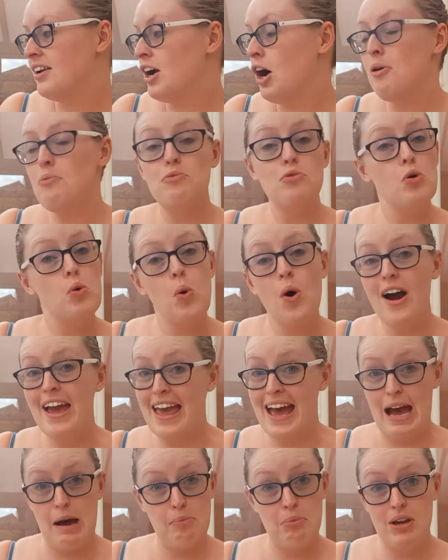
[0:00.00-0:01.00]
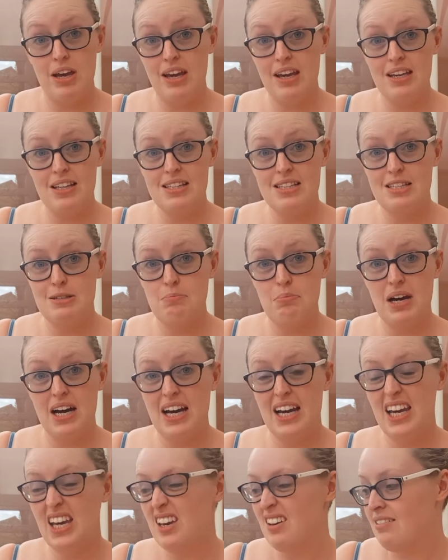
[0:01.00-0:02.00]
I'm quite happy to
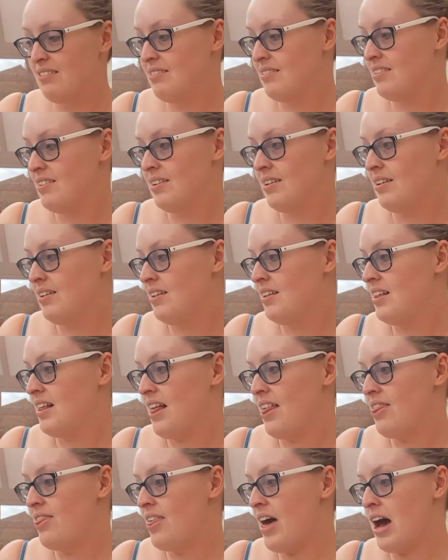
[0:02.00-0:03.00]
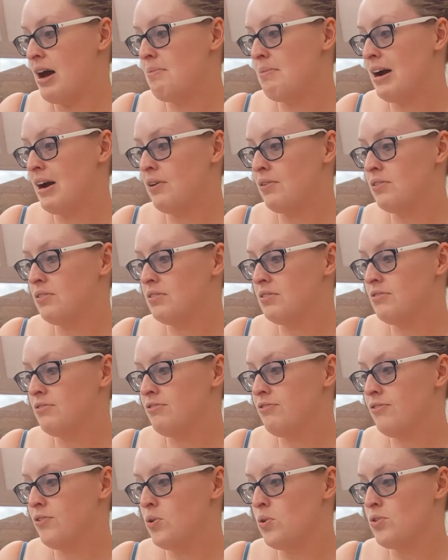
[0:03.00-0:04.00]
pay that amount
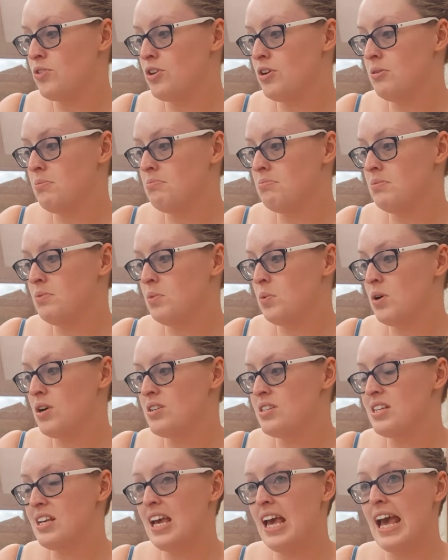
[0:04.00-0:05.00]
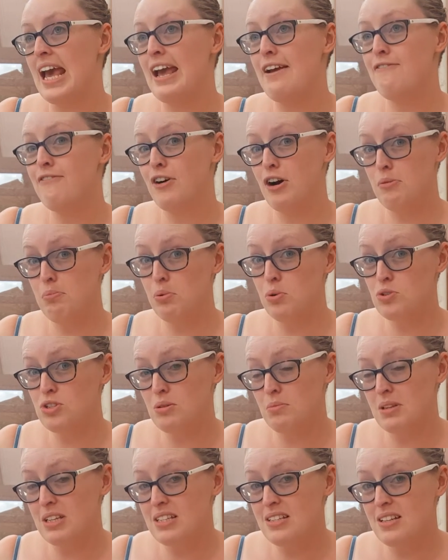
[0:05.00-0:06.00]
for them. Whereas if I bought
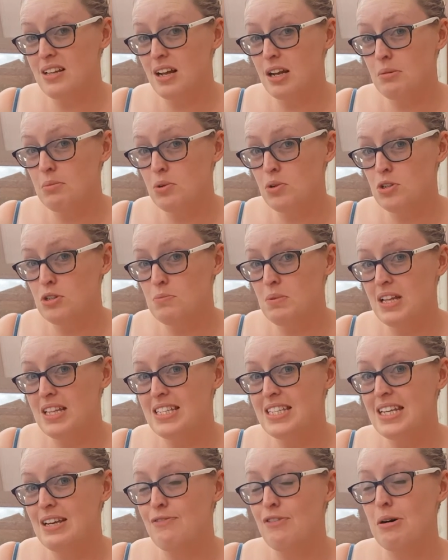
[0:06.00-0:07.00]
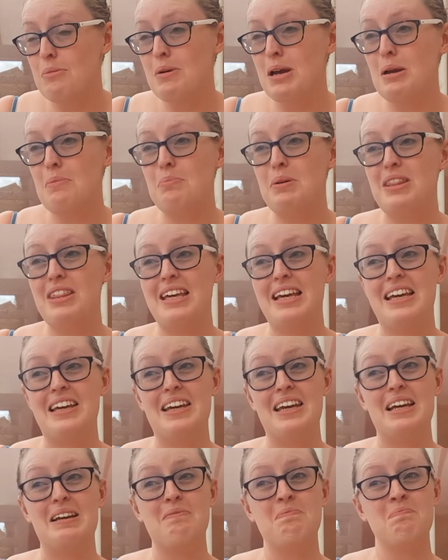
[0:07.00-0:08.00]
something slightly more expensive, I may be
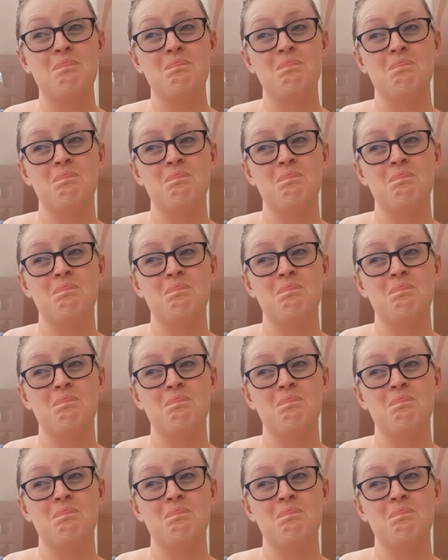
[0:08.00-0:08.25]
thinking,